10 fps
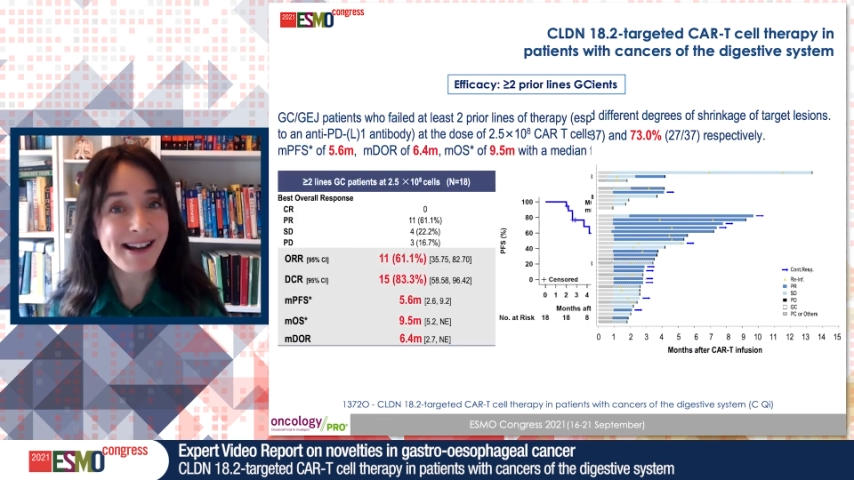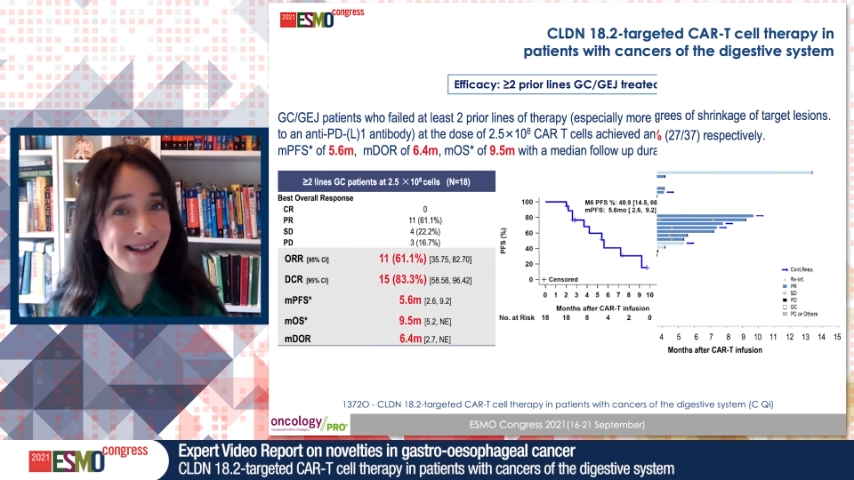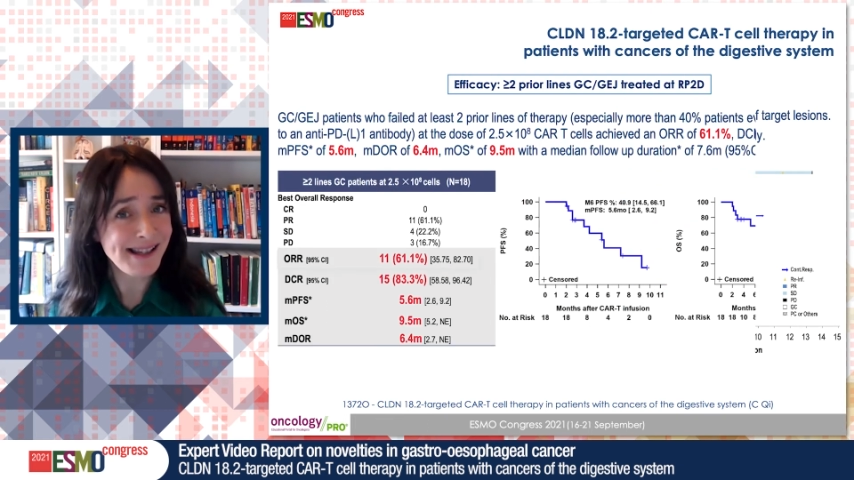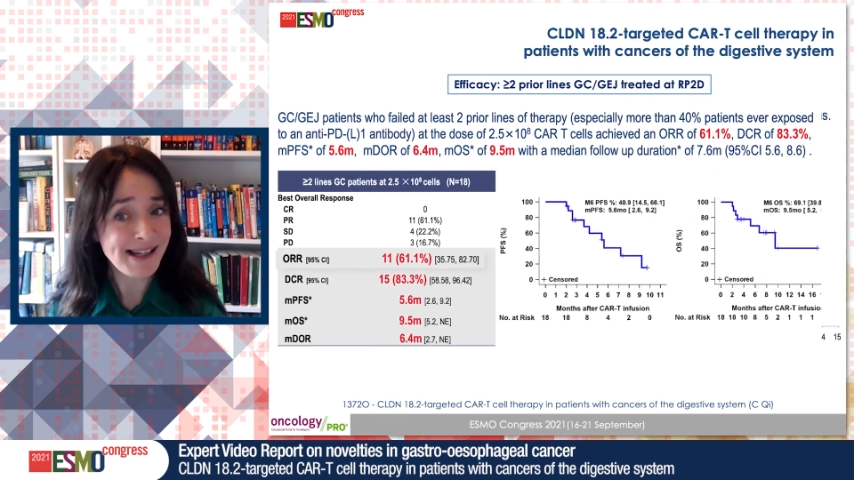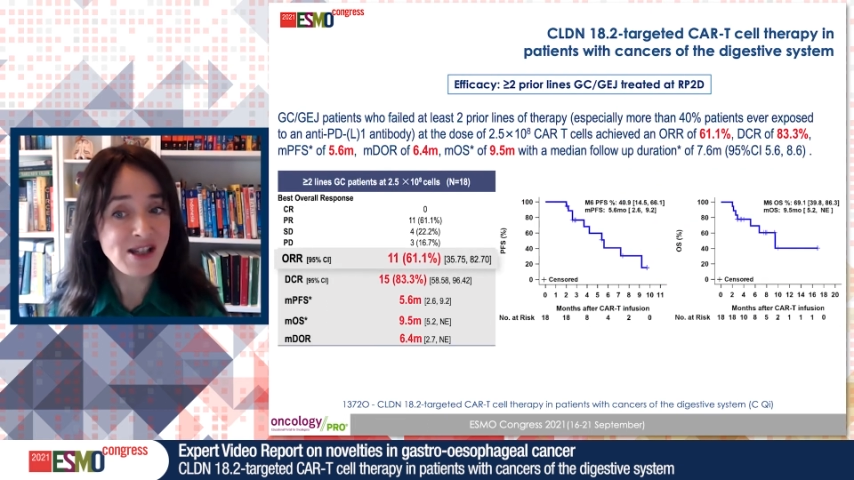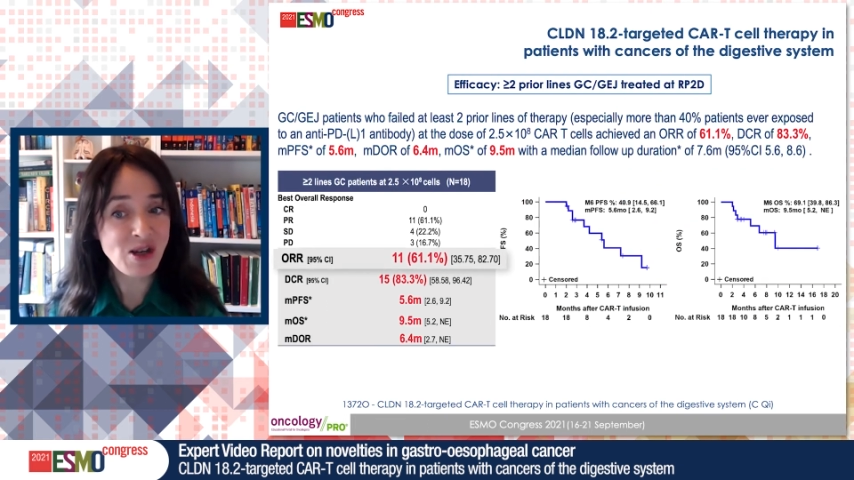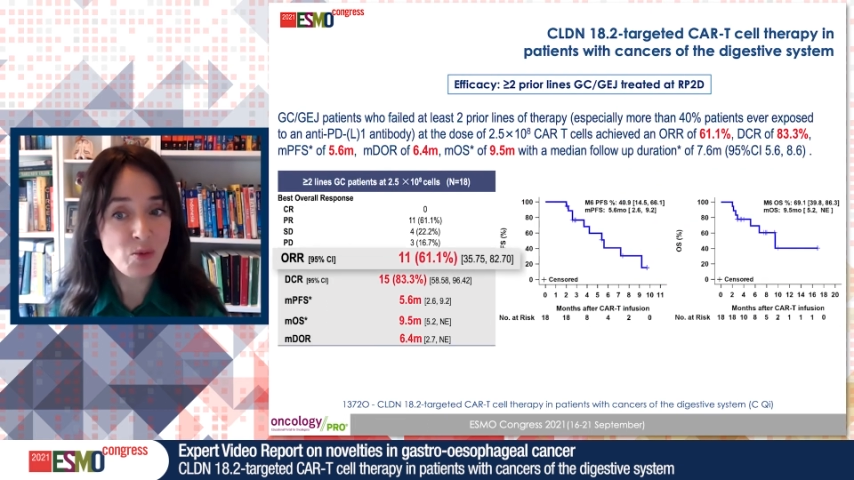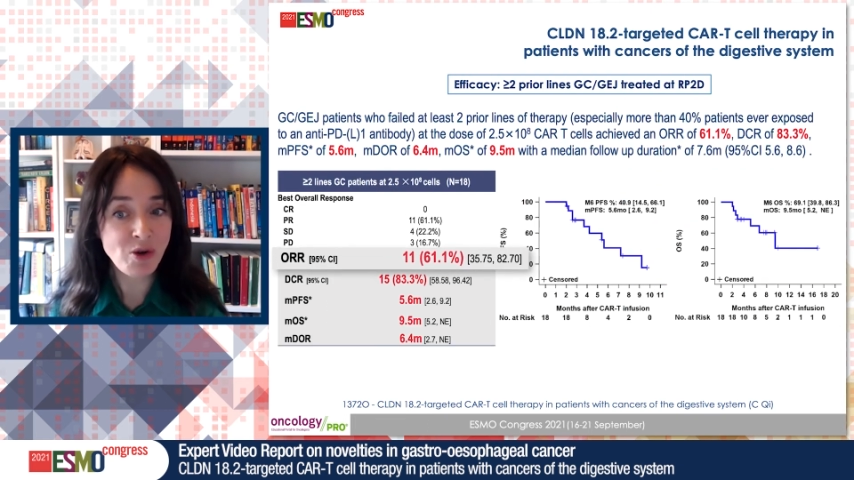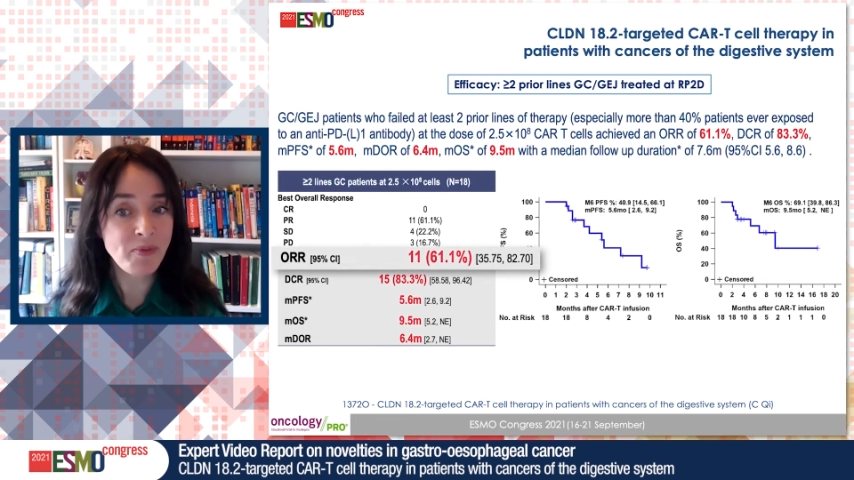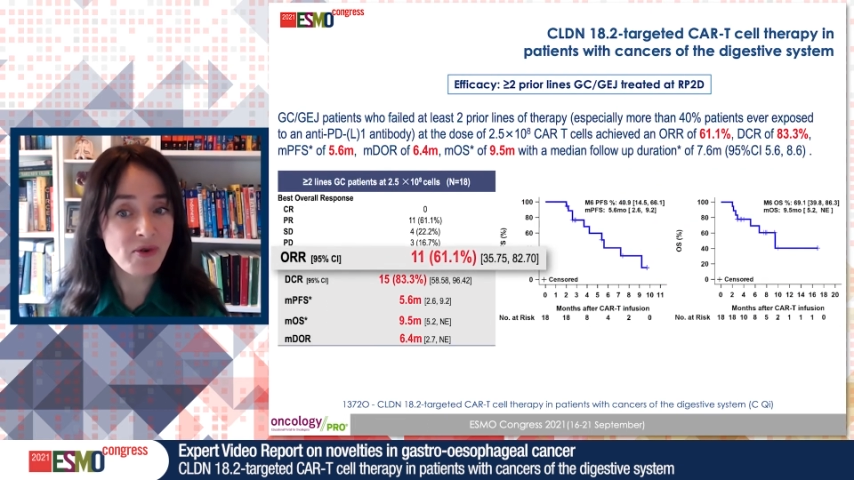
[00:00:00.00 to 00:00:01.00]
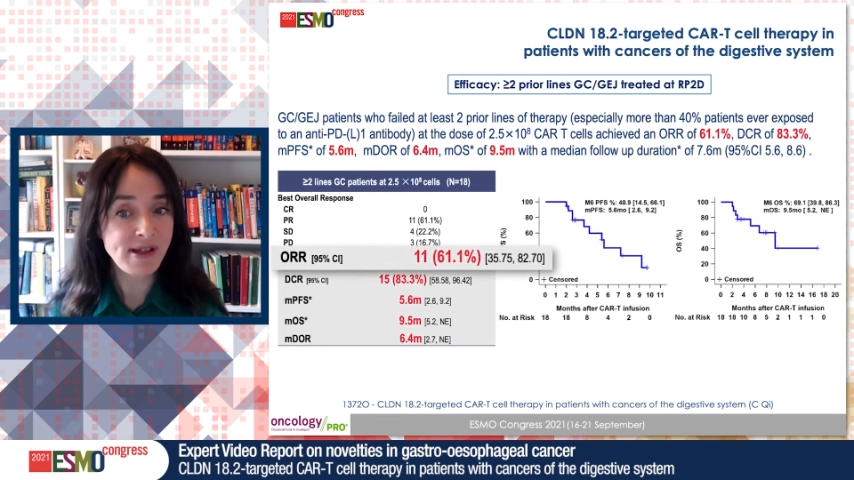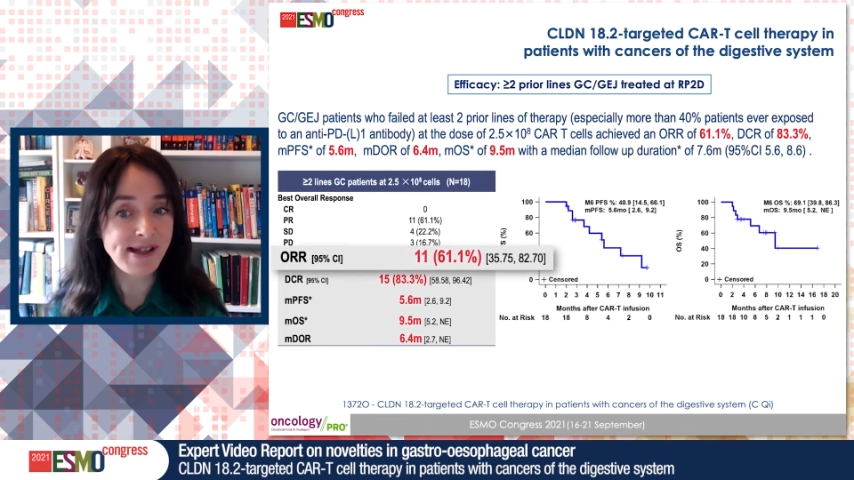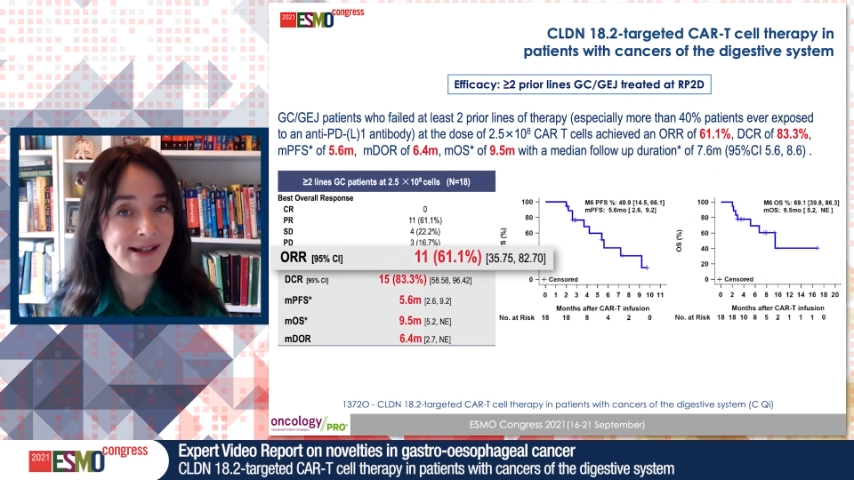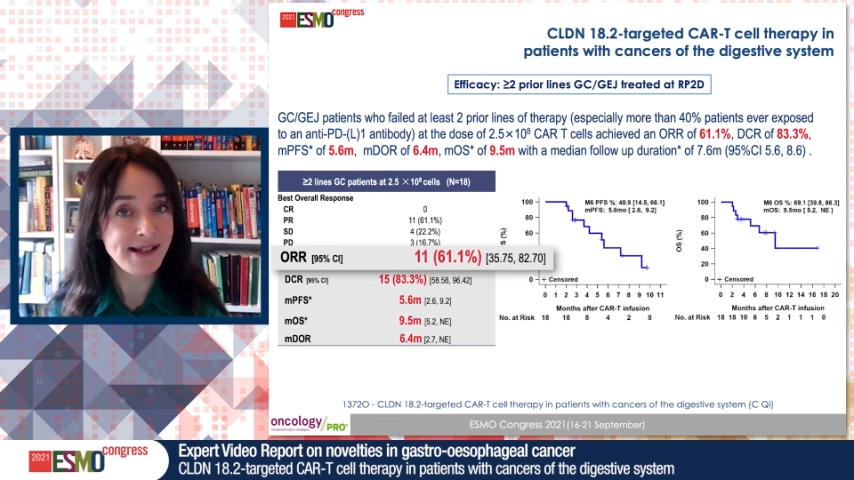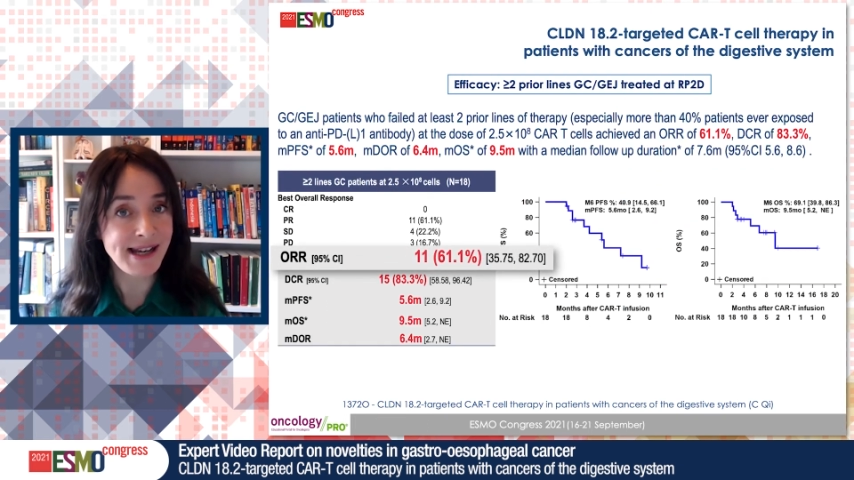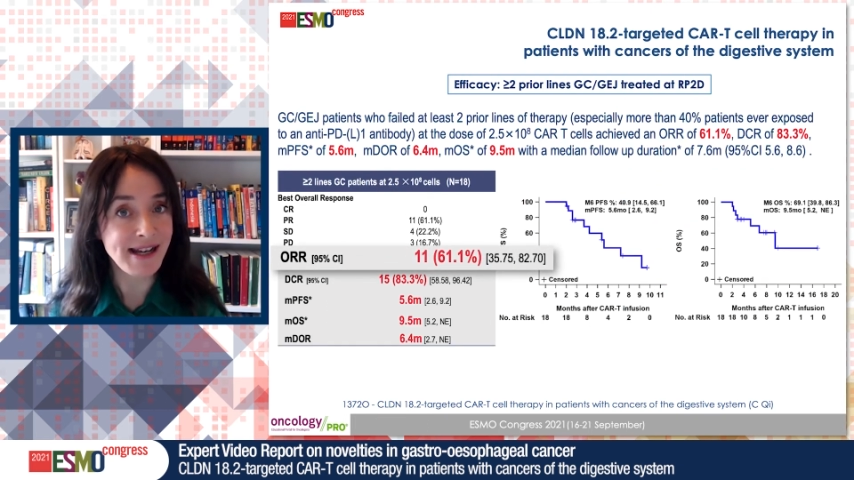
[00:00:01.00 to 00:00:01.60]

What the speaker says: and 61%